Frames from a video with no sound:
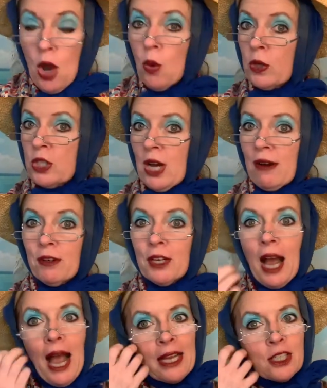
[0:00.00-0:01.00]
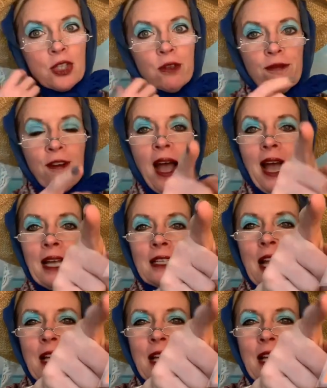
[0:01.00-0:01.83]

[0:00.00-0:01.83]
Whichever kind you find,